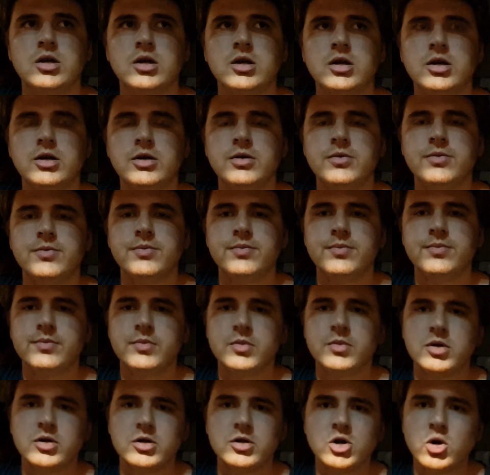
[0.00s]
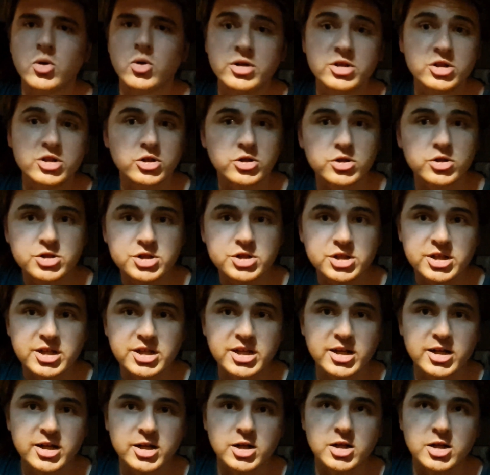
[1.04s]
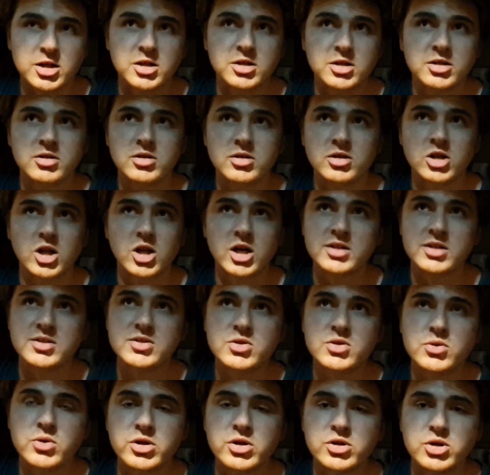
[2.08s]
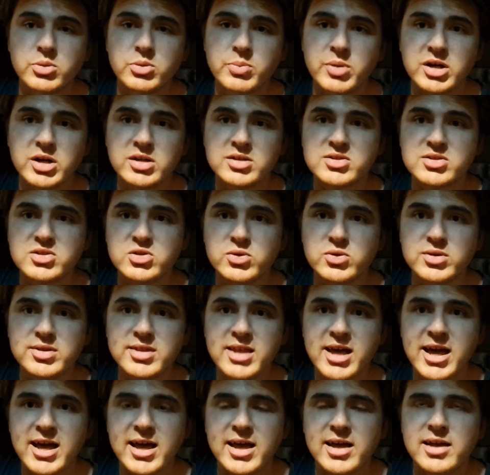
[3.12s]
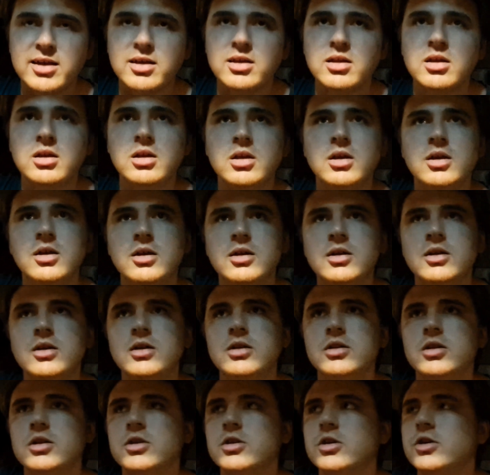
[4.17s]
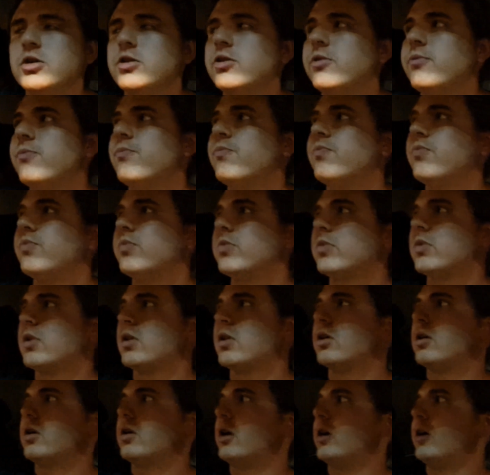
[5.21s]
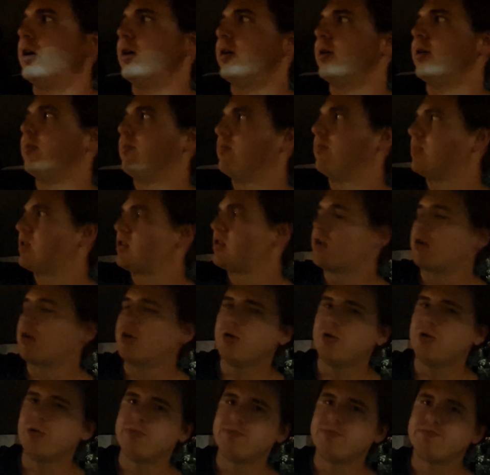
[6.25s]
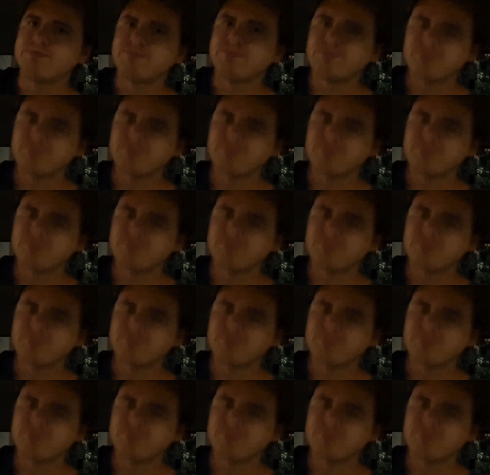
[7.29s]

Um, going to urgent care, lost 200 bucks doing that, you know. Um, so